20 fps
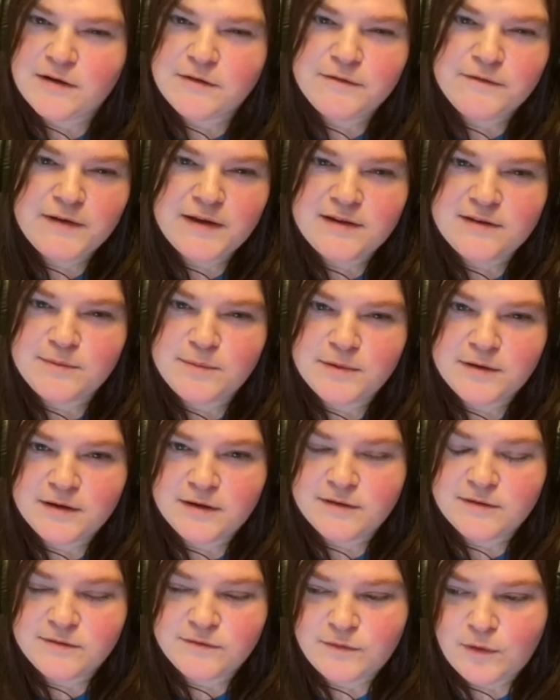
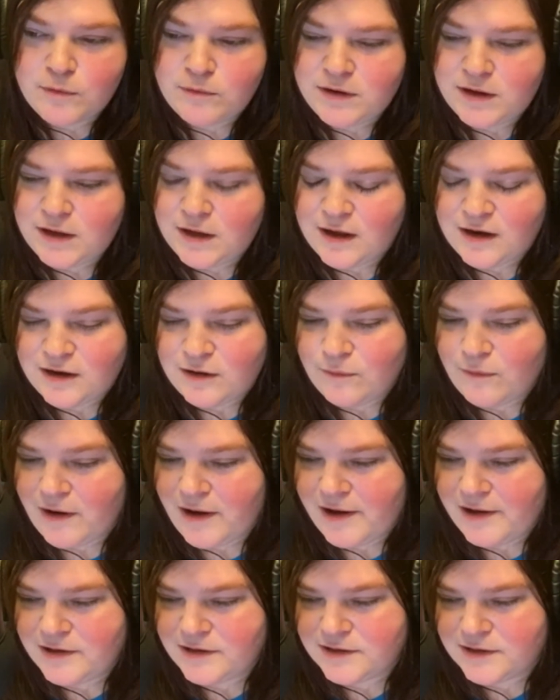Facebook is phony
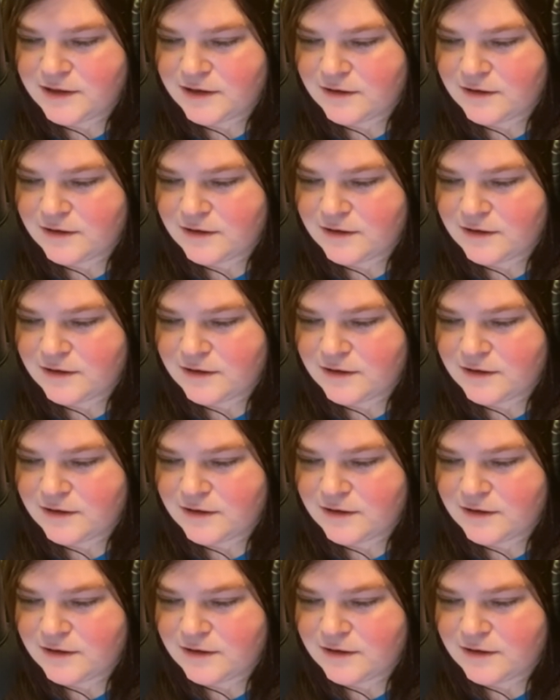anyway,